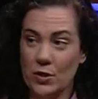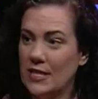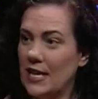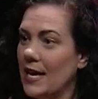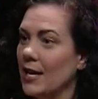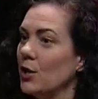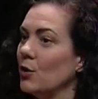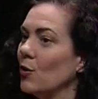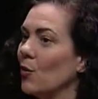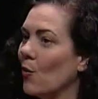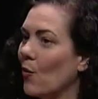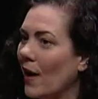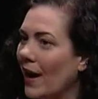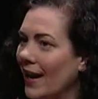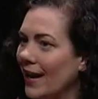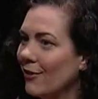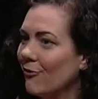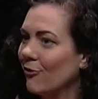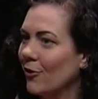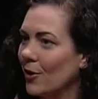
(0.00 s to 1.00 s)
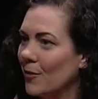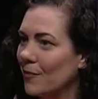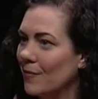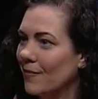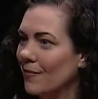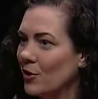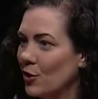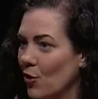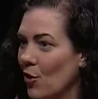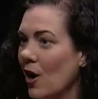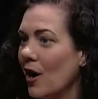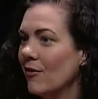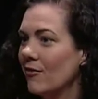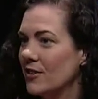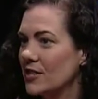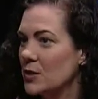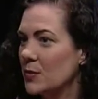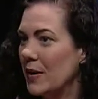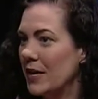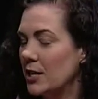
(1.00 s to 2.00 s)
take you away from your
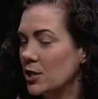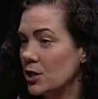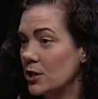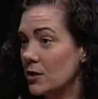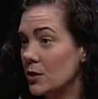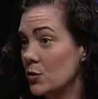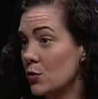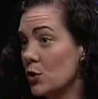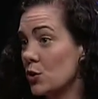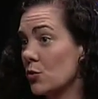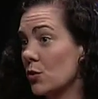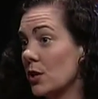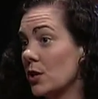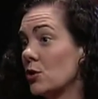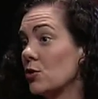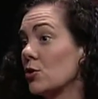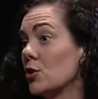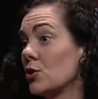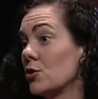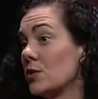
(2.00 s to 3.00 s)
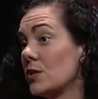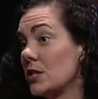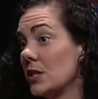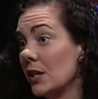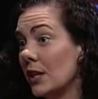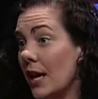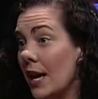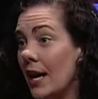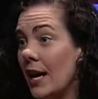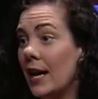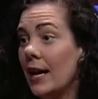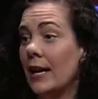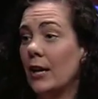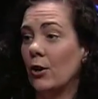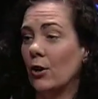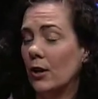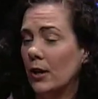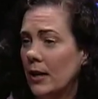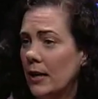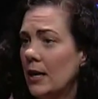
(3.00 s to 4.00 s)
office patients, which would introduce delay
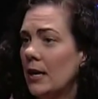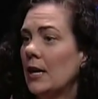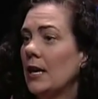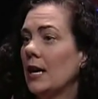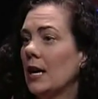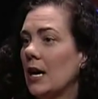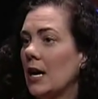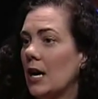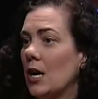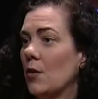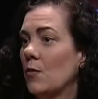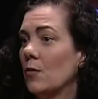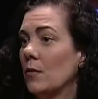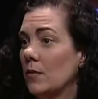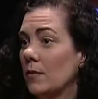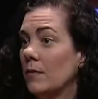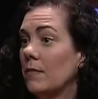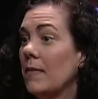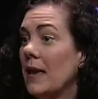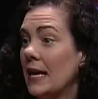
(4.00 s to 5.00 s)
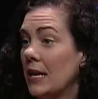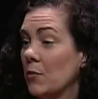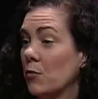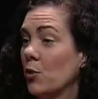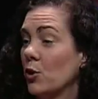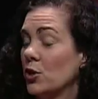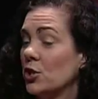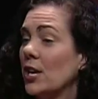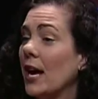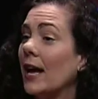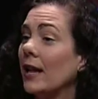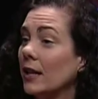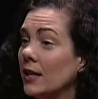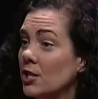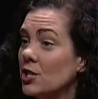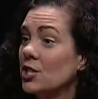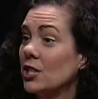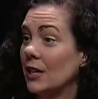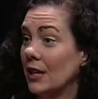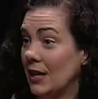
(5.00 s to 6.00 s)
or make it more
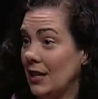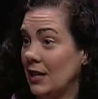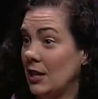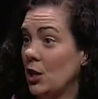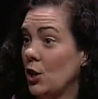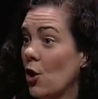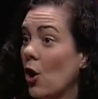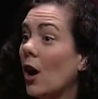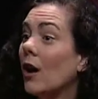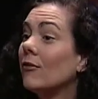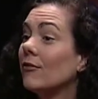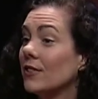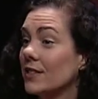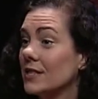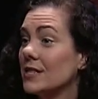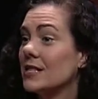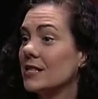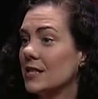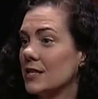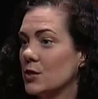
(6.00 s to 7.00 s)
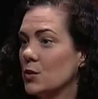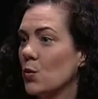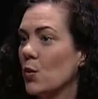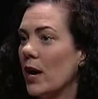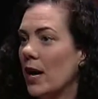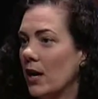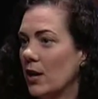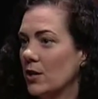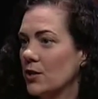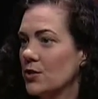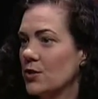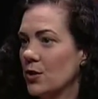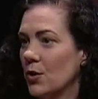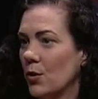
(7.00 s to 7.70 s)
challenging in the office as well. So,